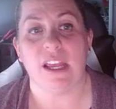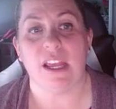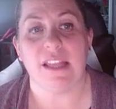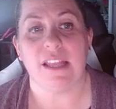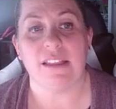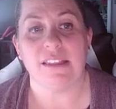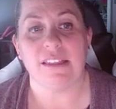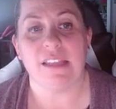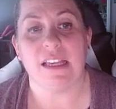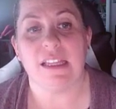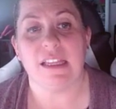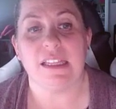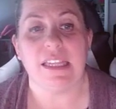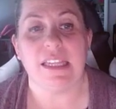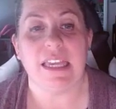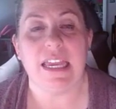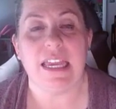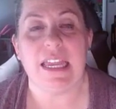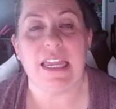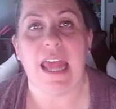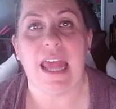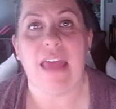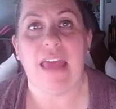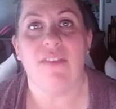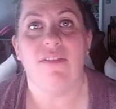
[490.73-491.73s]
chance to
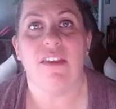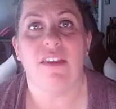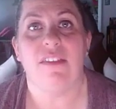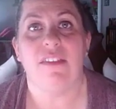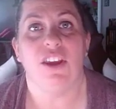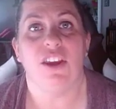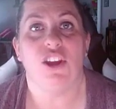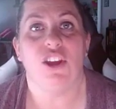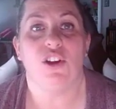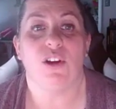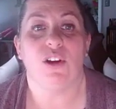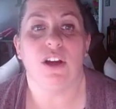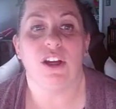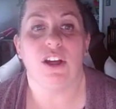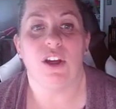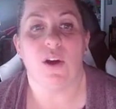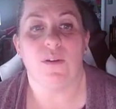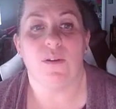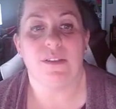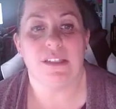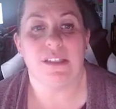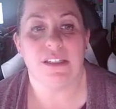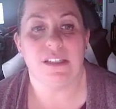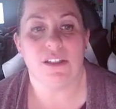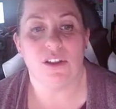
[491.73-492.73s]
clean, and then the urine
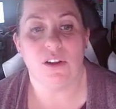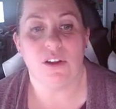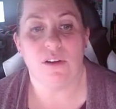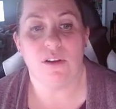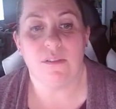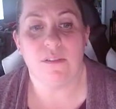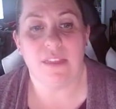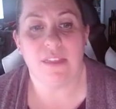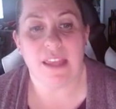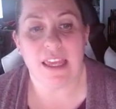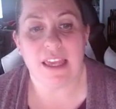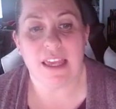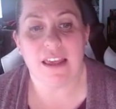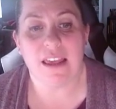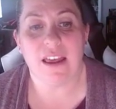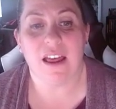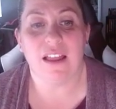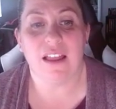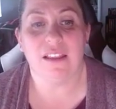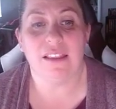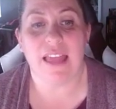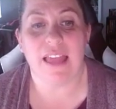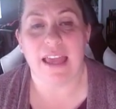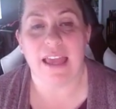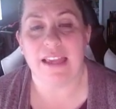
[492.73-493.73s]
goes into the
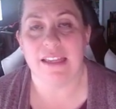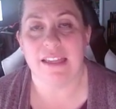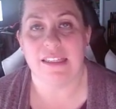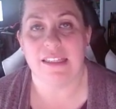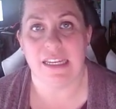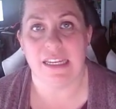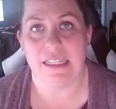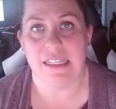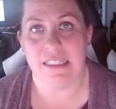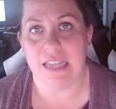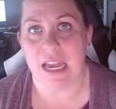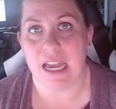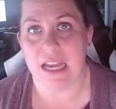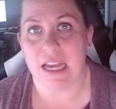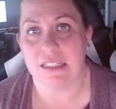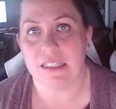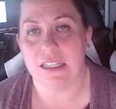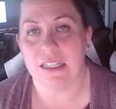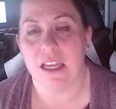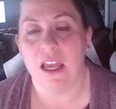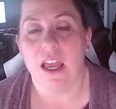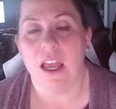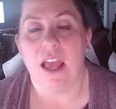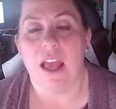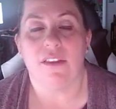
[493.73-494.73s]
collecting duct.
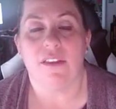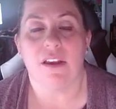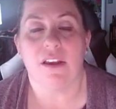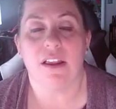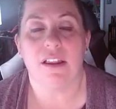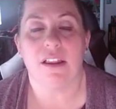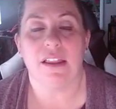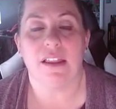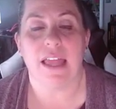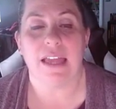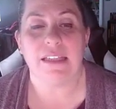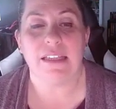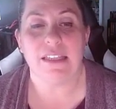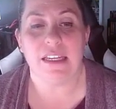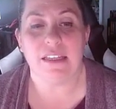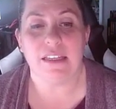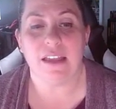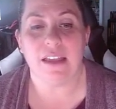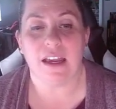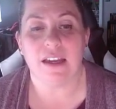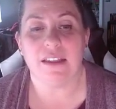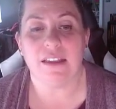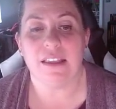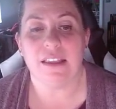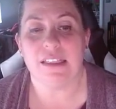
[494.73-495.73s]
The collecting
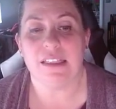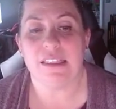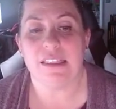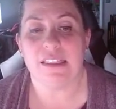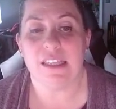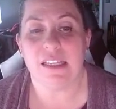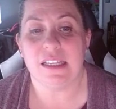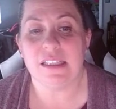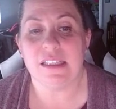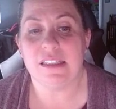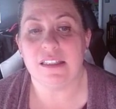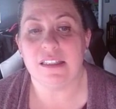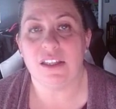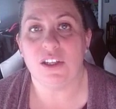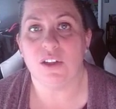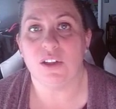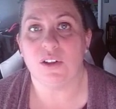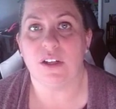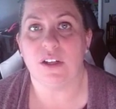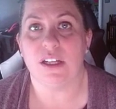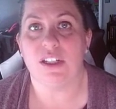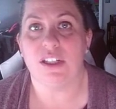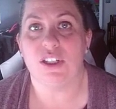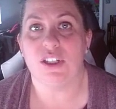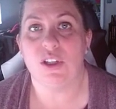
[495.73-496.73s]
duct then sends the
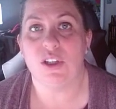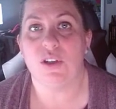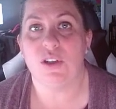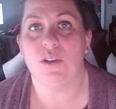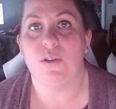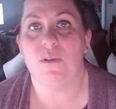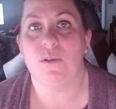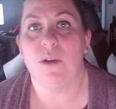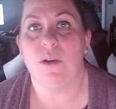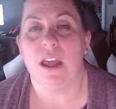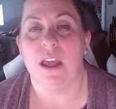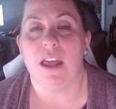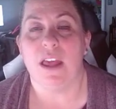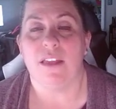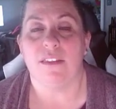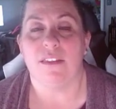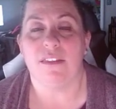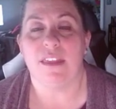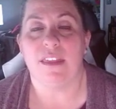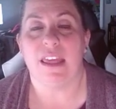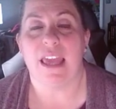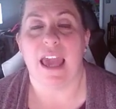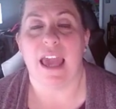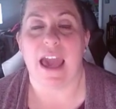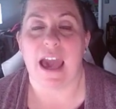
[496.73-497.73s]
urine to
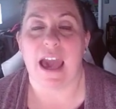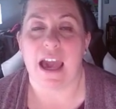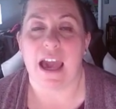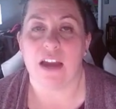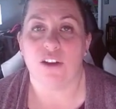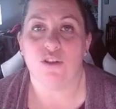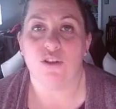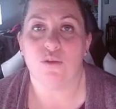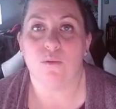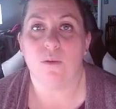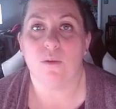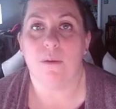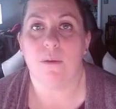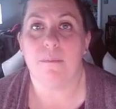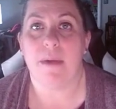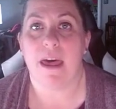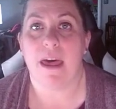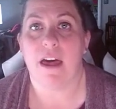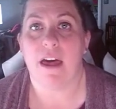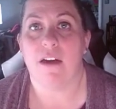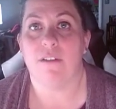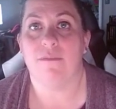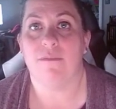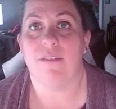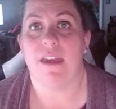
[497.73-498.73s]
the actual
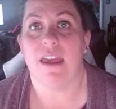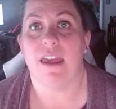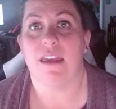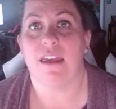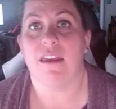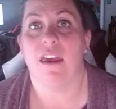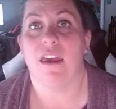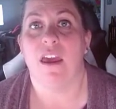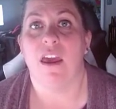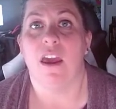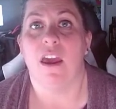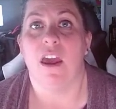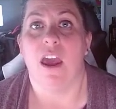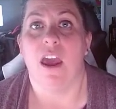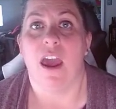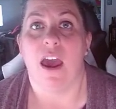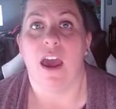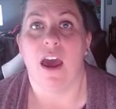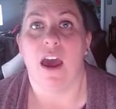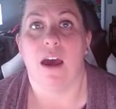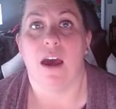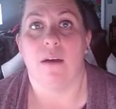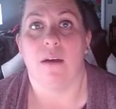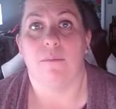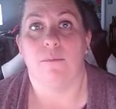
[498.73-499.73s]
pelvic
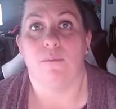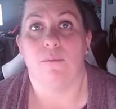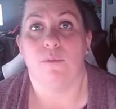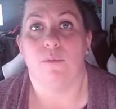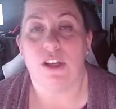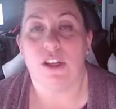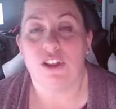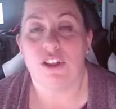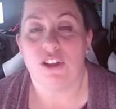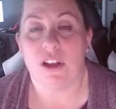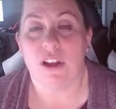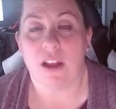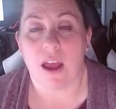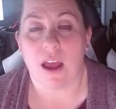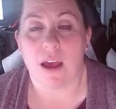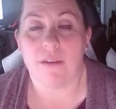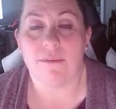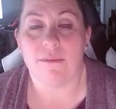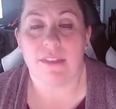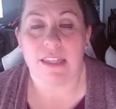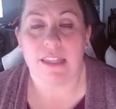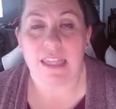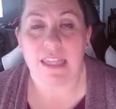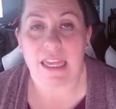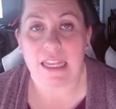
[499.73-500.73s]
region
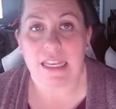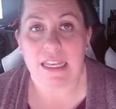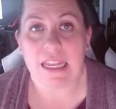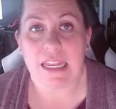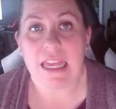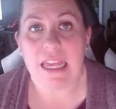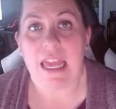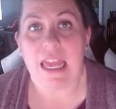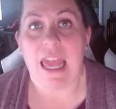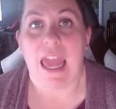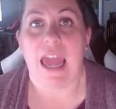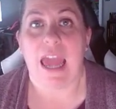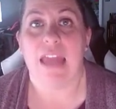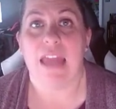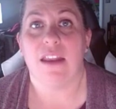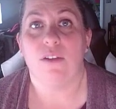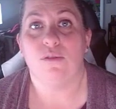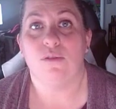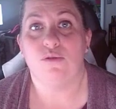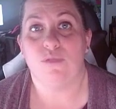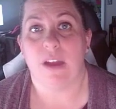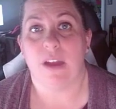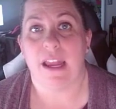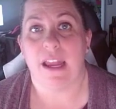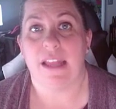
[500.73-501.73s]
of the kidney, and it
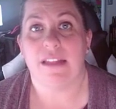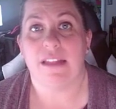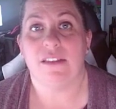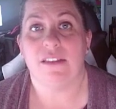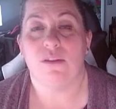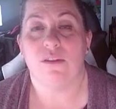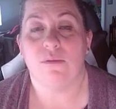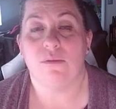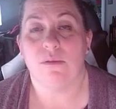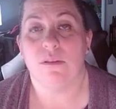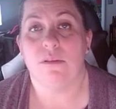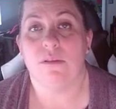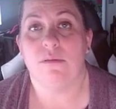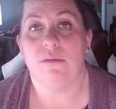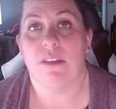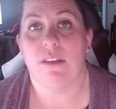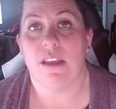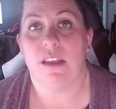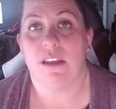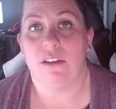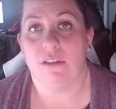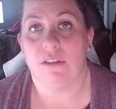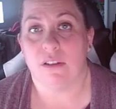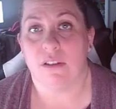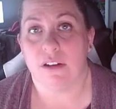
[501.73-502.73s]
drains through
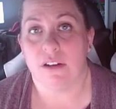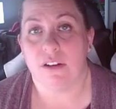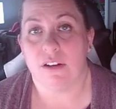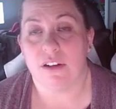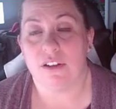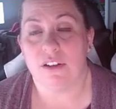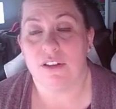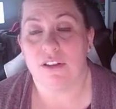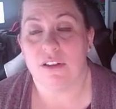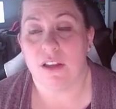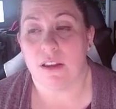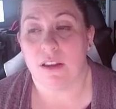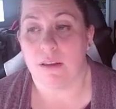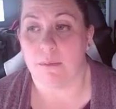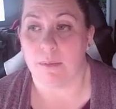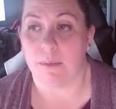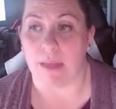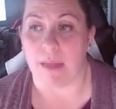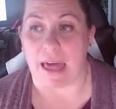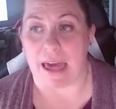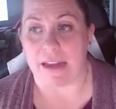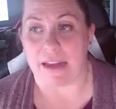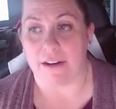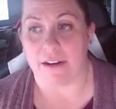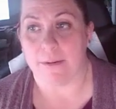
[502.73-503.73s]
the ureters to the
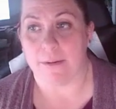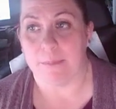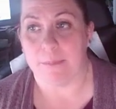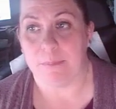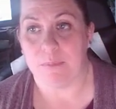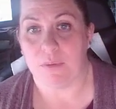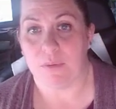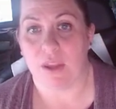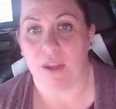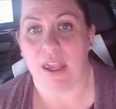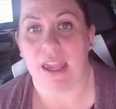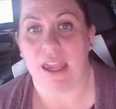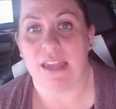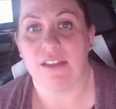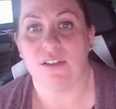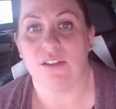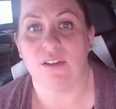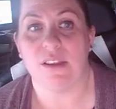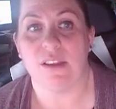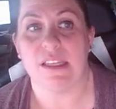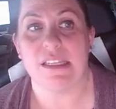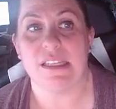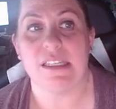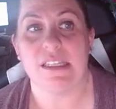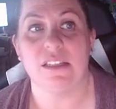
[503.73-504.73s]
bladder. Okay, so
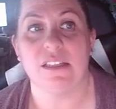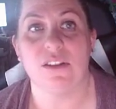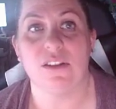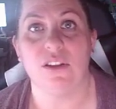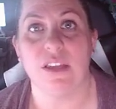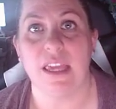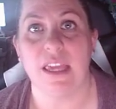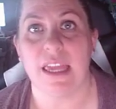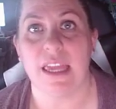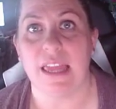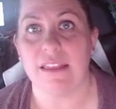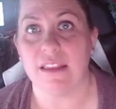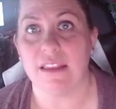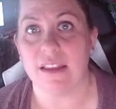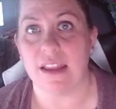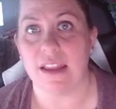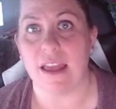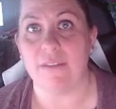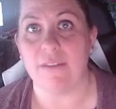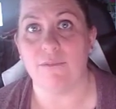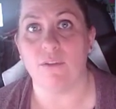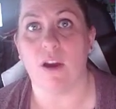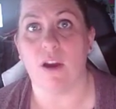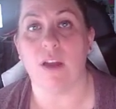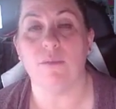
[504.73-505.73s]
this is looking at the
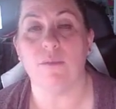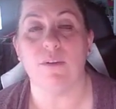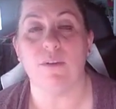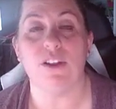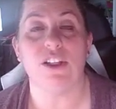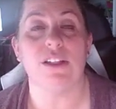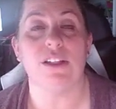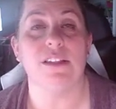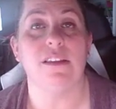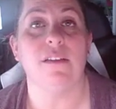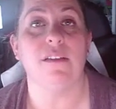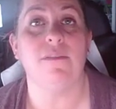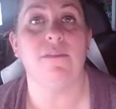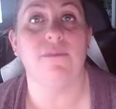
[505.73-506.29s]
nephron, which is the